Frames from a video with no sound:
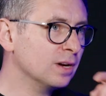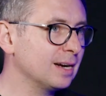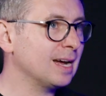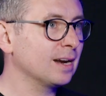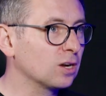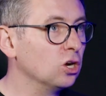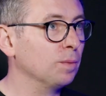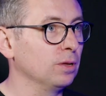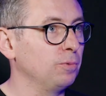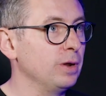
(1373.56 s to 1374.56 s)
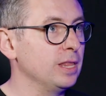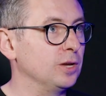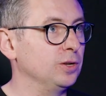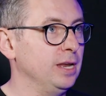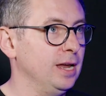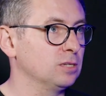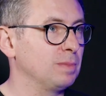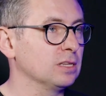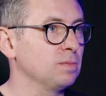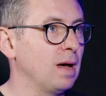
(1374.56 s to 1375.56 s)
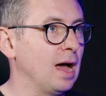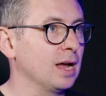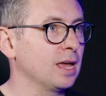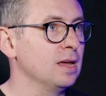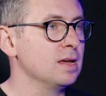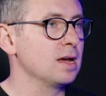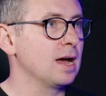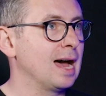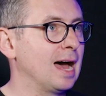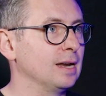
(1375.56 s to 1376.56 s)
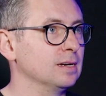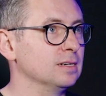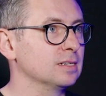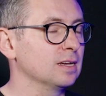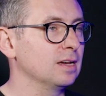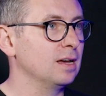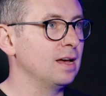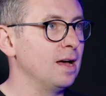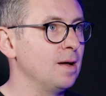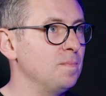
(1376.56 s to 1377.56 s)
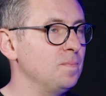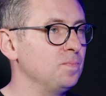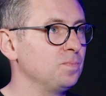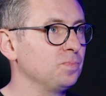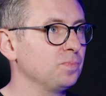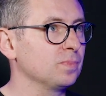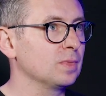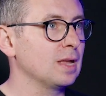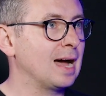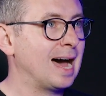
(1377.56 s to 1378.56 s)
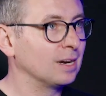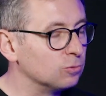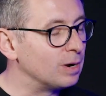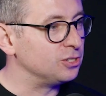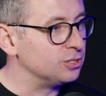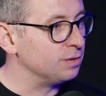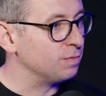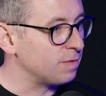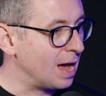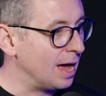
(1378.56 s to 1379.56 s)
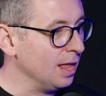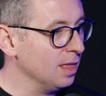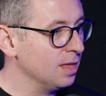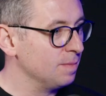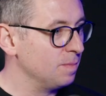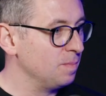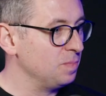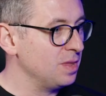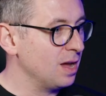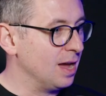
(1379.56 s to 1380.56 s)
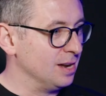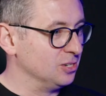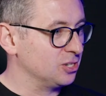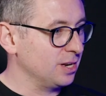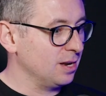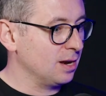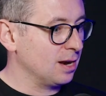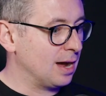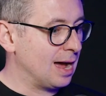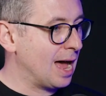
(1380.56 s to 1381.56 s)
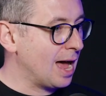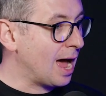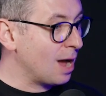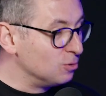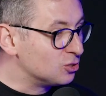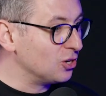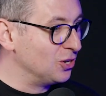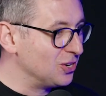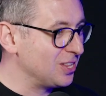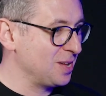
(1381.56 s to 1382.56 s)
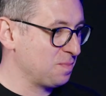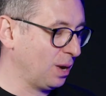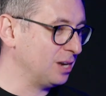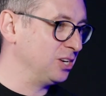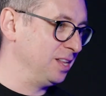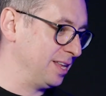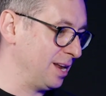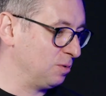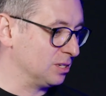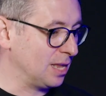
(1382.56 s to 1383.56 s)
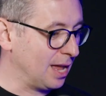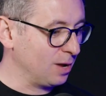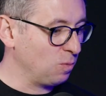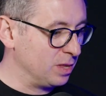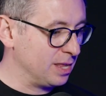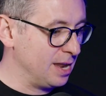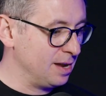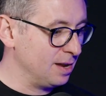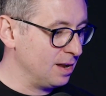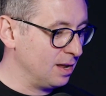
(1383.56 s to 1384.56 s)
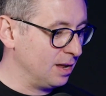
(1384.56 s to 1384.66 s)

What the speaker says: And I'd had a couple of really good years back to back, and I hadn't registered for that. And I was under the impression that it was like within,